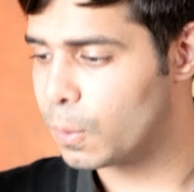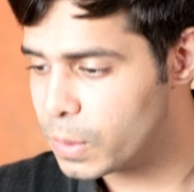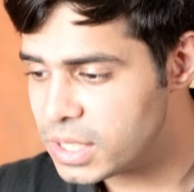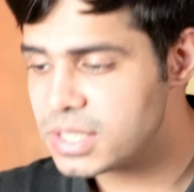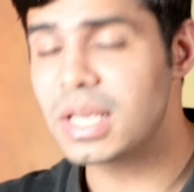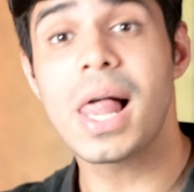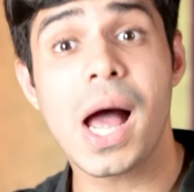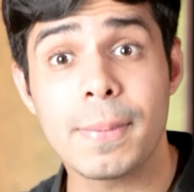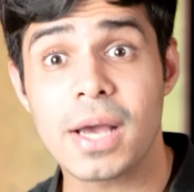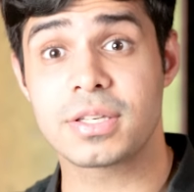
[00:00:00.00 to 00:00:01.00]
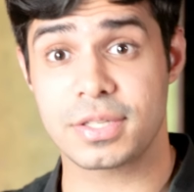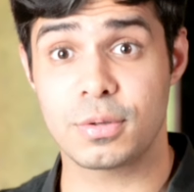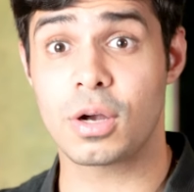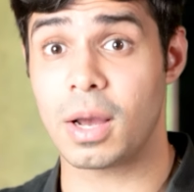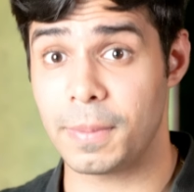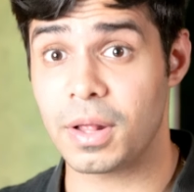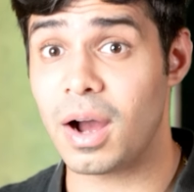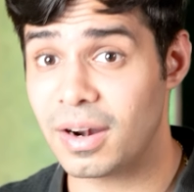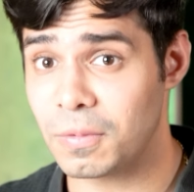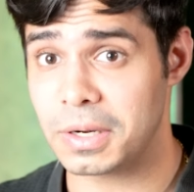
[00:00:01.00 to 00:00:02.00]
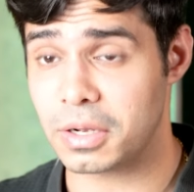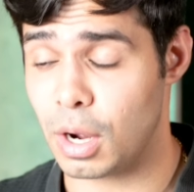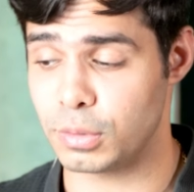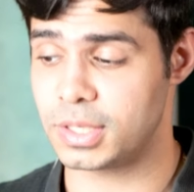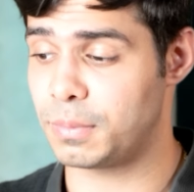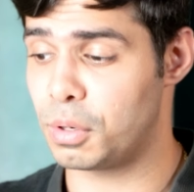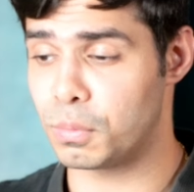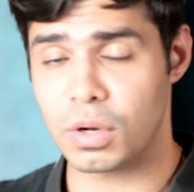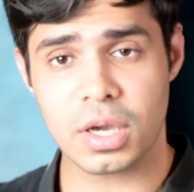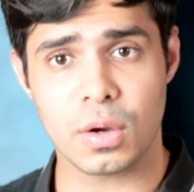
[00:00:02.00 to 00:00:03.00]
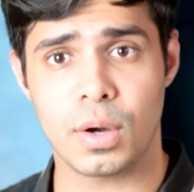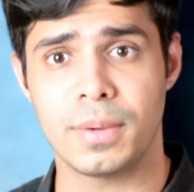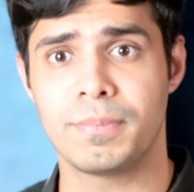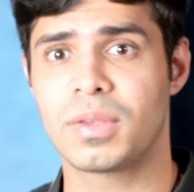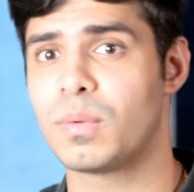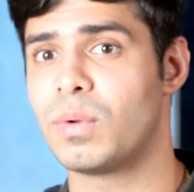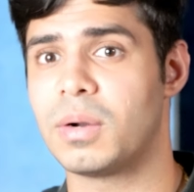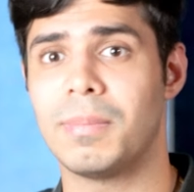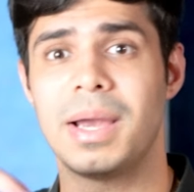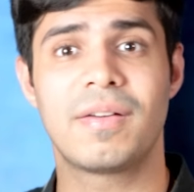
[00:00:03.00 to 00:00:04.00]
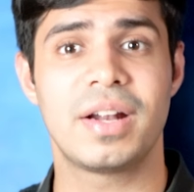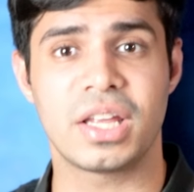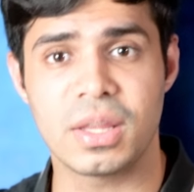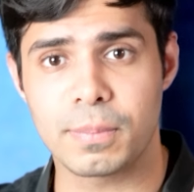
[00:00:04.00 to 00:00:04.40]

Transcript: we still have access to a couple hundred accounts that we are working on. We're migrating the